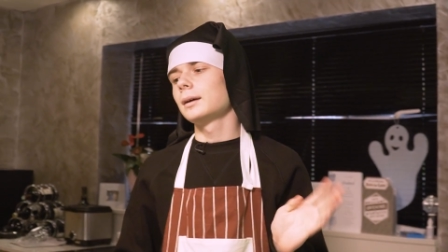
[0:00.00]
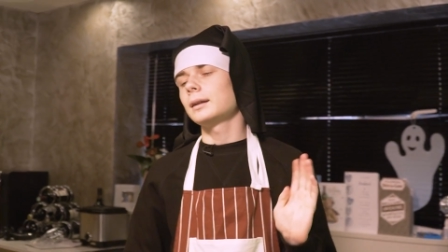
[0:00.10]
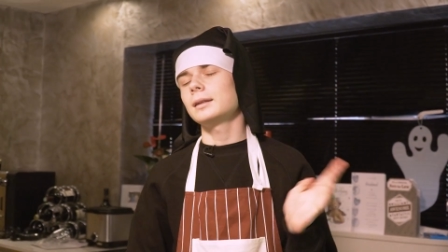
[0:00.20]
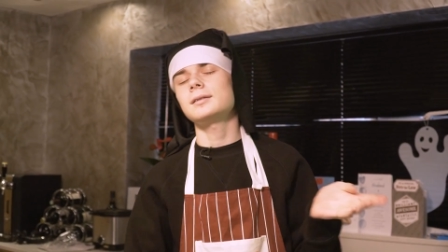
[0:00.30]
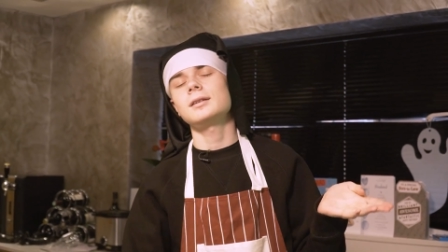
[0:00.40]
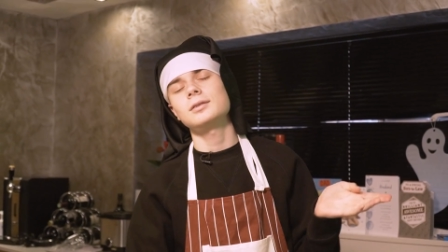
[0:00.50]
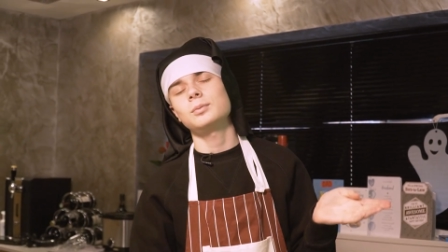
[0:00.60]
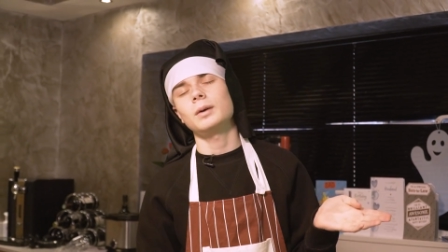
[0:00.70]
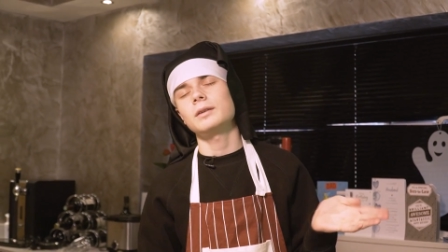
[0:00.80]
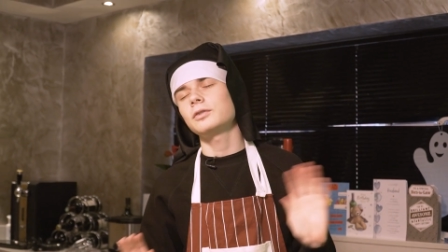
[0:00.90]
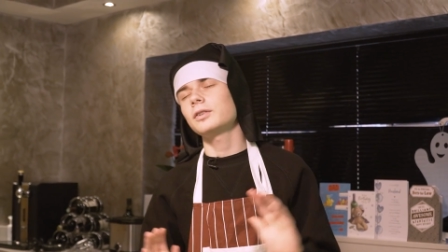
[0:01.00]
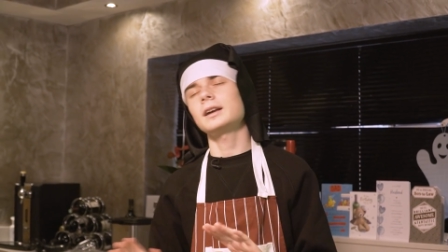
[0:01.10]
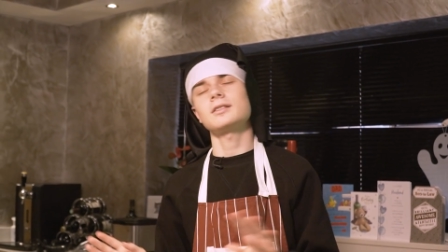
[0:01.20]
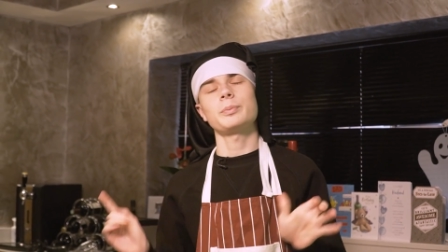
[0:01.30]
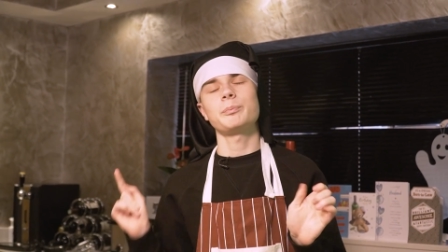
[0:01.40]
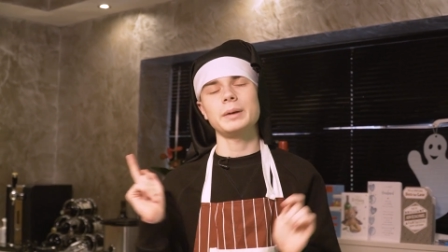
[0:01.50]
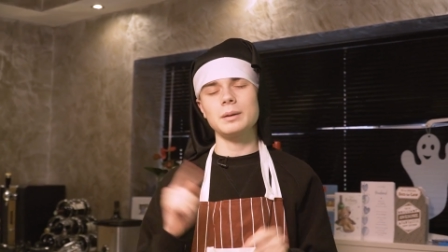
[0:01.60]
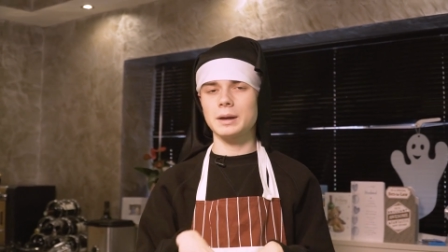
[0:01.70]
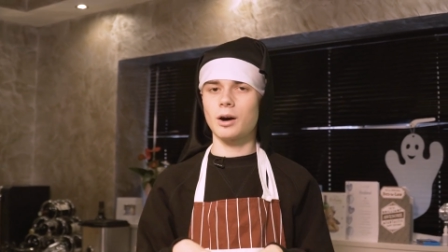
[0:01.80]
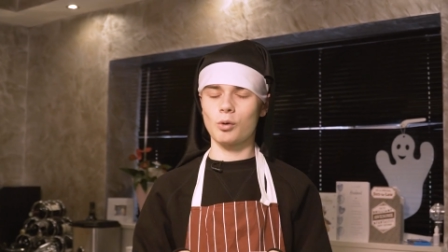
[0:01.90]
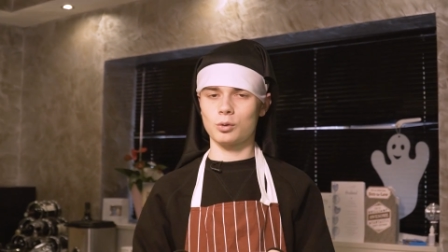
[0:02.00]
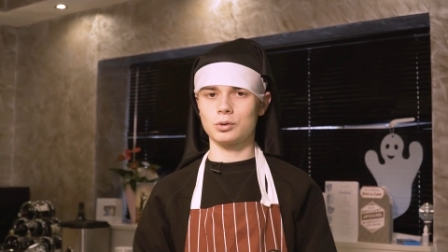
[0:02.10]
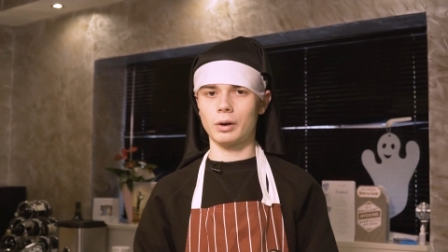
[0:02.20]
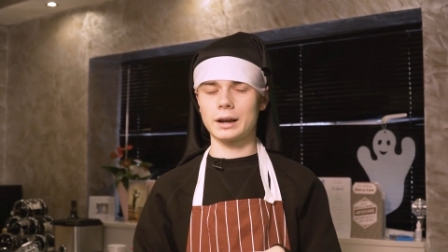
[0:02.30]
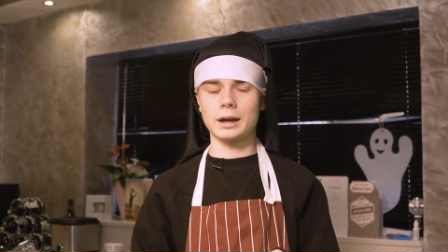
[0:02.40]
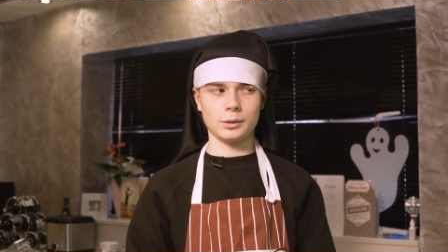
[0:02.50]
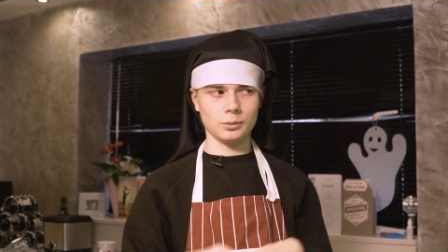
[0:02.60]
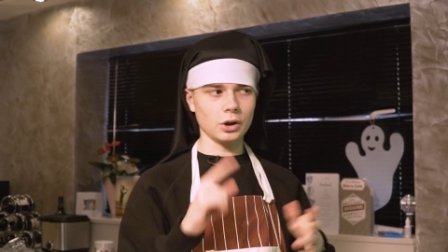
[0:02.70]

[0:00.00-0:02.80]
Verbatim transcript: This is, if you think it's been a bit awkward right now,